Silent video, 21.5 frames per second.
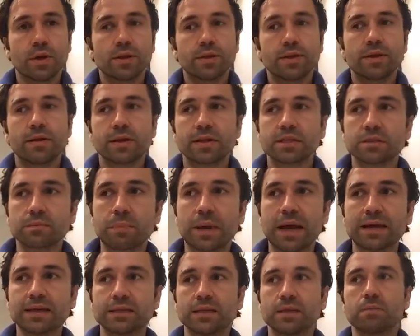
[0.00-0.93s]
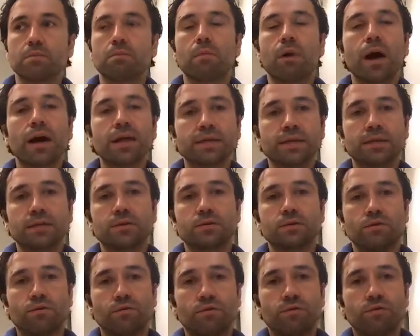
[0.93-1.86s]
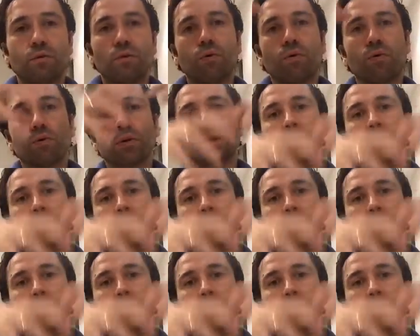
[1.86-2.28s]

They're expecting money to fall